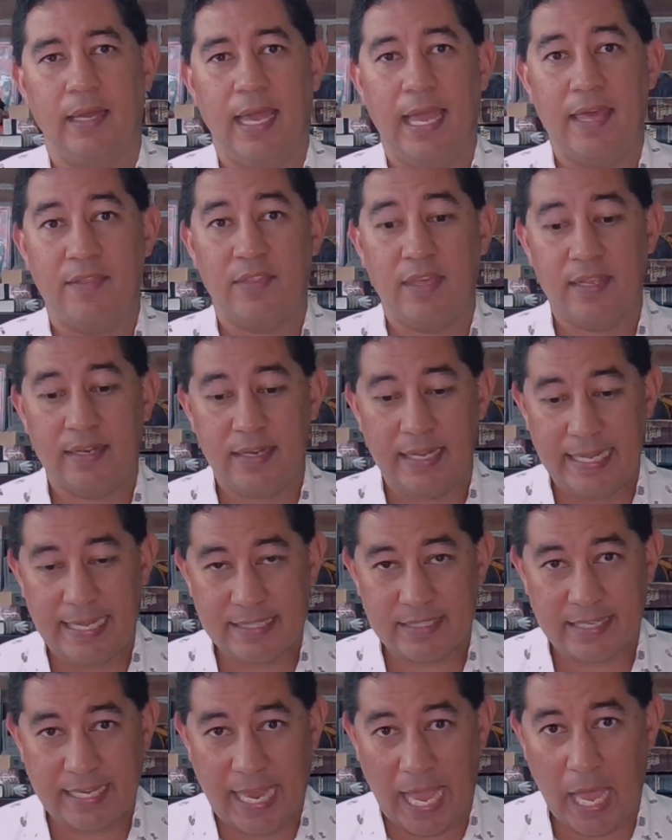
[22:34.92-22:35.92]
And then
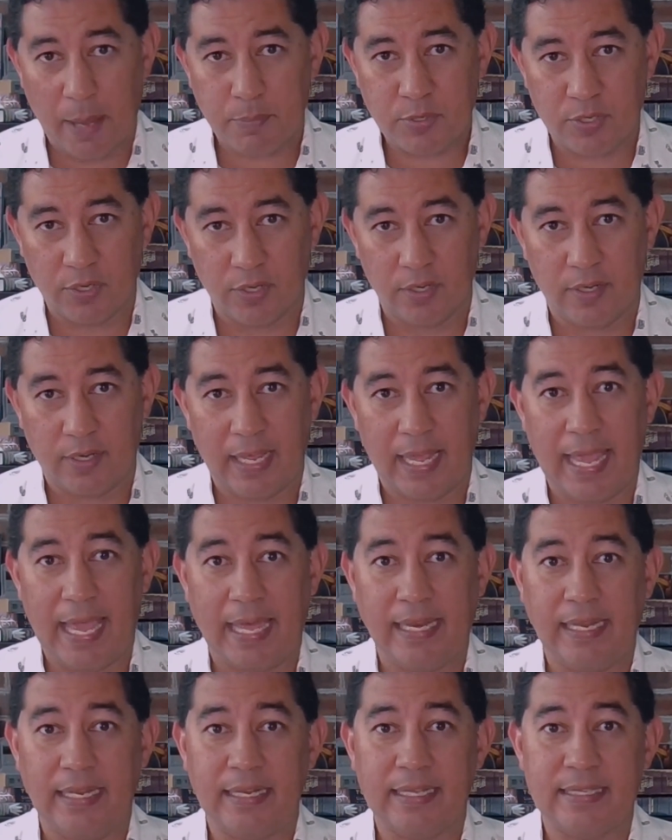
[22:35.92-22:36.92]
it's captured
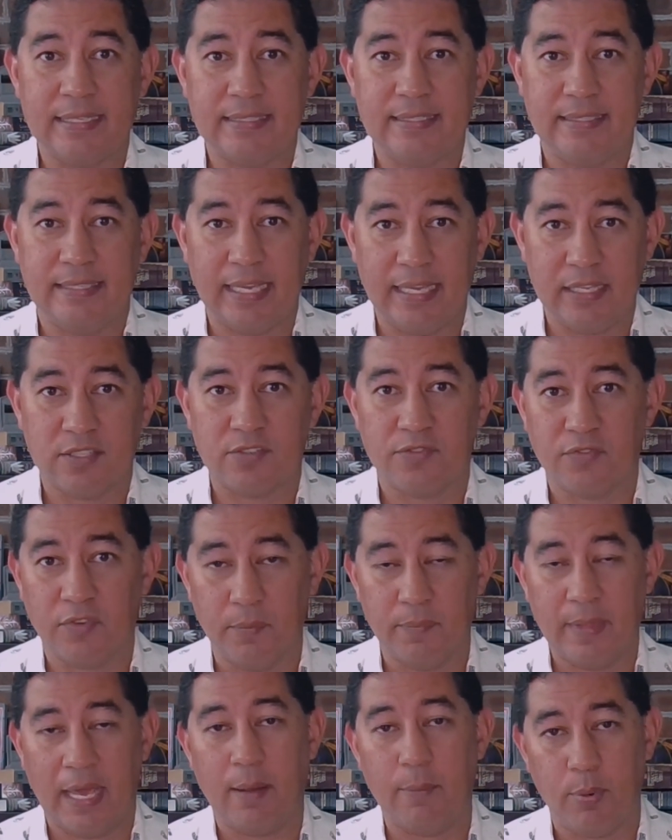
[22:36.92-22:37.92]
and it exists
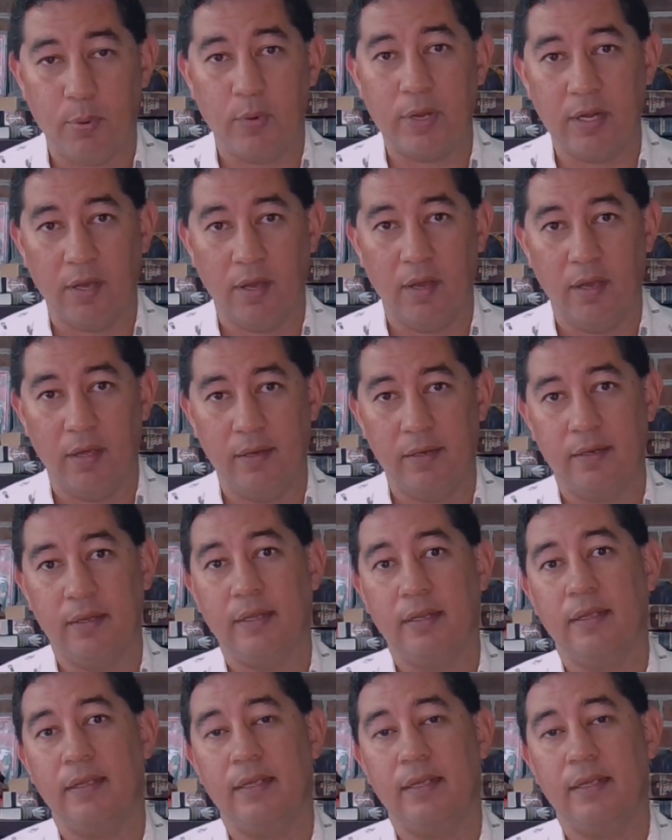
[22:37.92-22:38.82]
from that point on